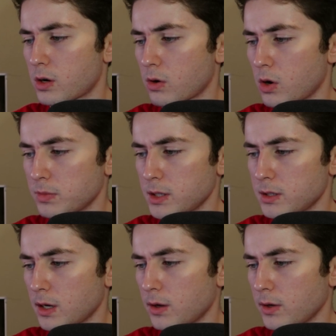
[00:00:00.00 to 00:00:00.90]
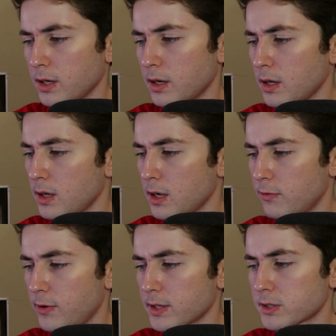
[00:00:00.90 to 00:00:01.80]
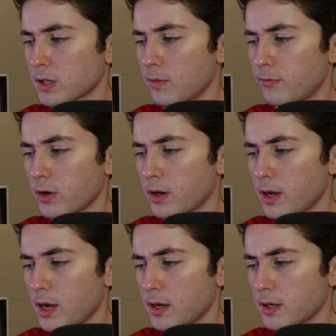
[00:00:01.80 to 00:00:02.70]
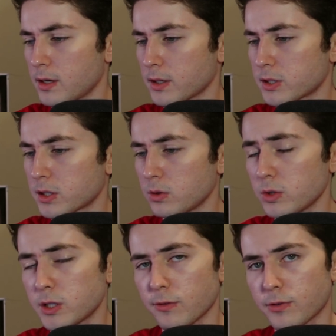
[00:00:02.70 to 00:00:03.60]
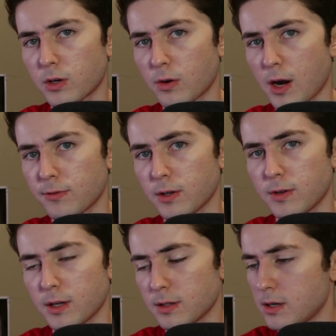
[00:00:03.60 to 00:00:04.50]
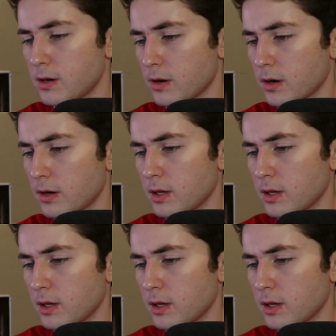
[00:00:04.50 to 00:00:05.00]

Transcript: chrome detailing, advanced comfort, and an exclusive crafted interior.